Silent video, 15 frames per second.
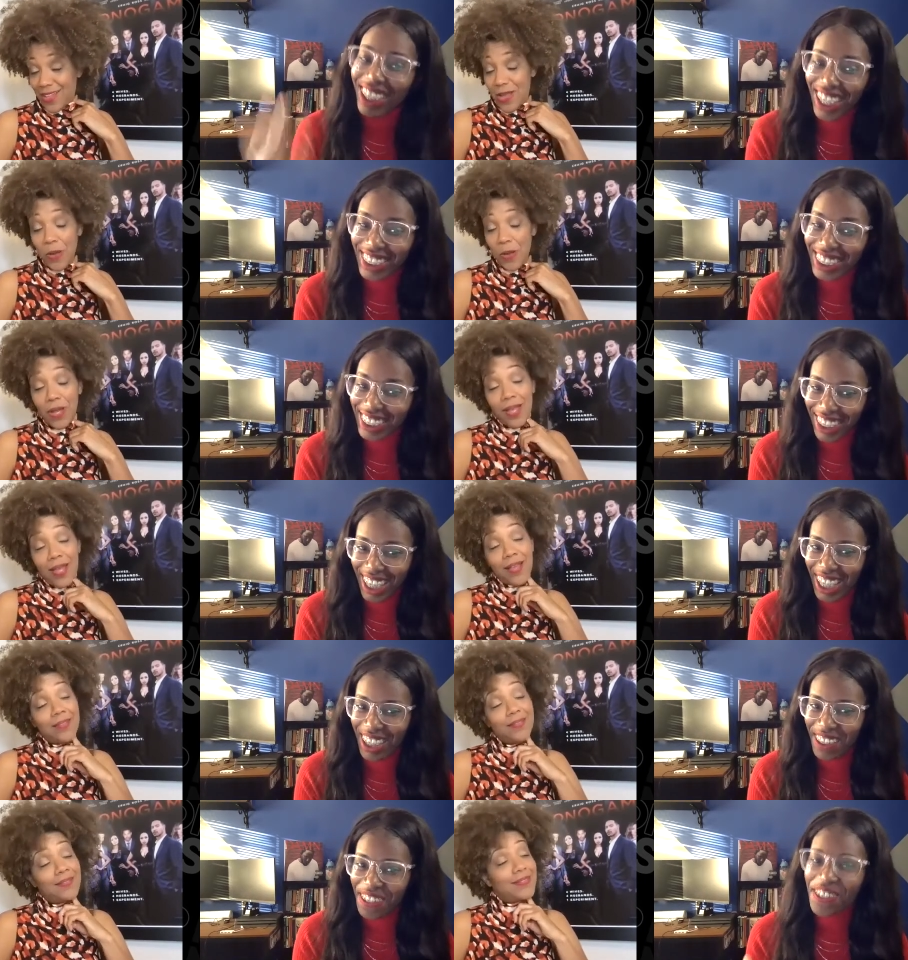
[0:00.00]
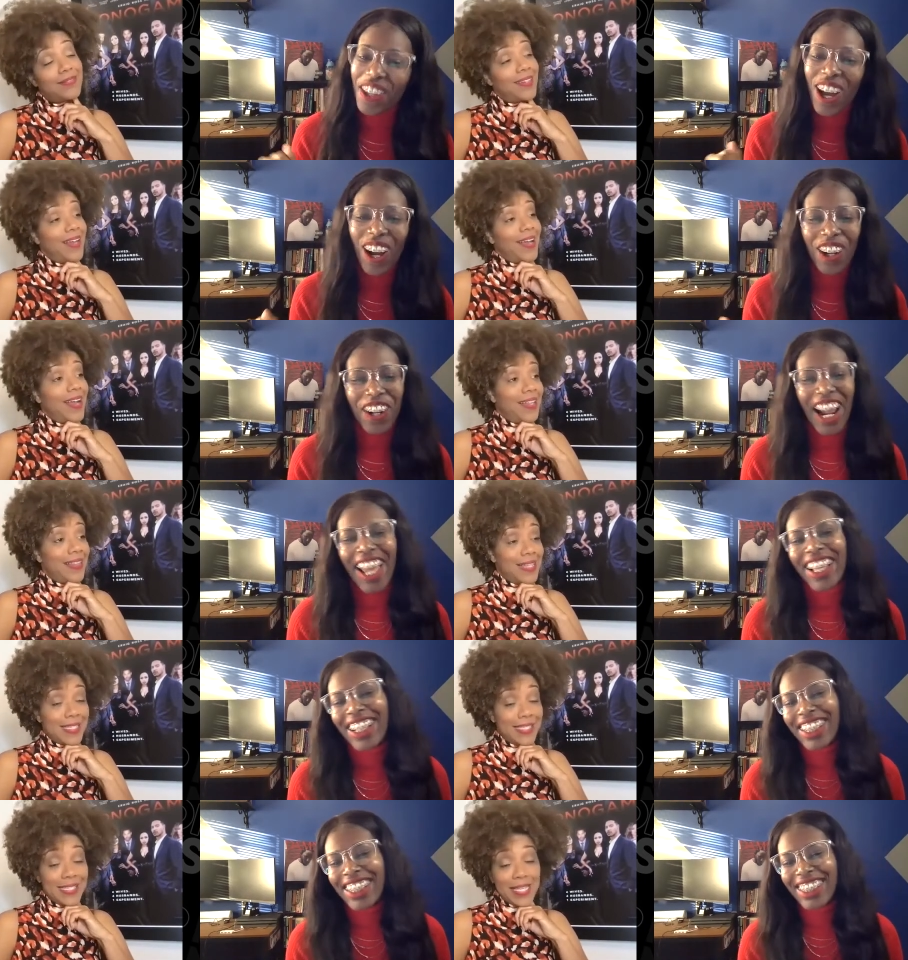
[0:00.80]
Speaker 1: okay see. all
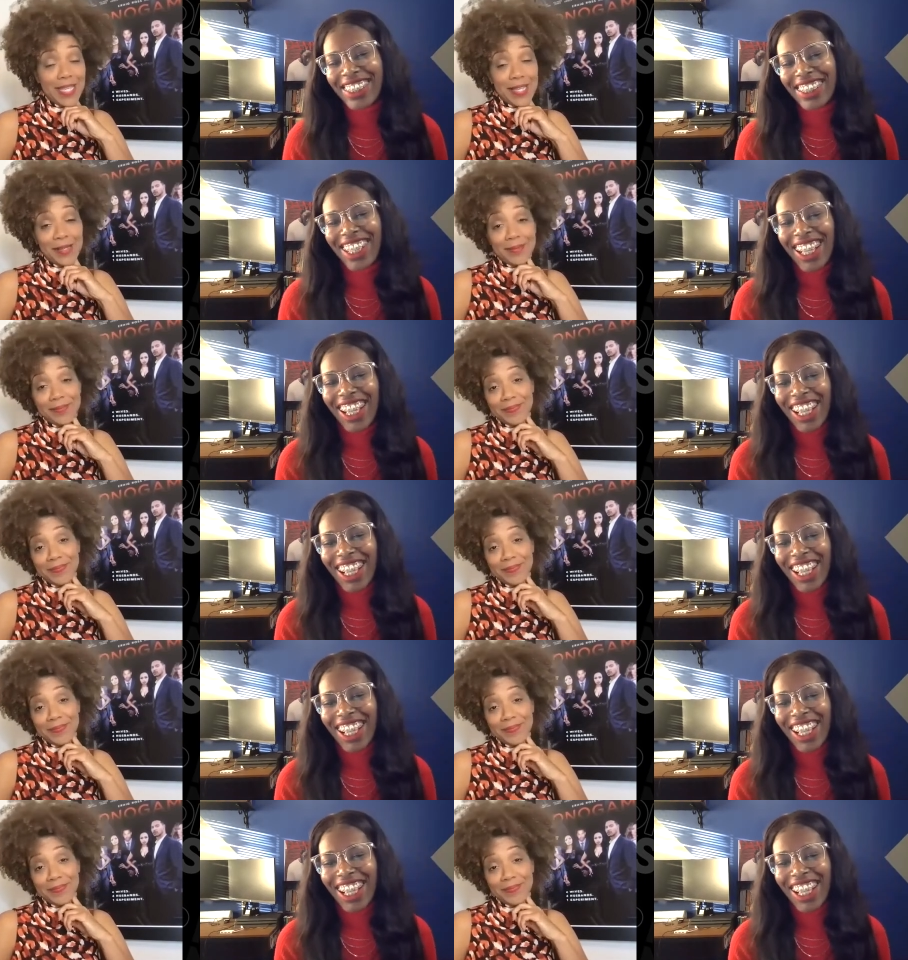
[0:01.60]
right let's see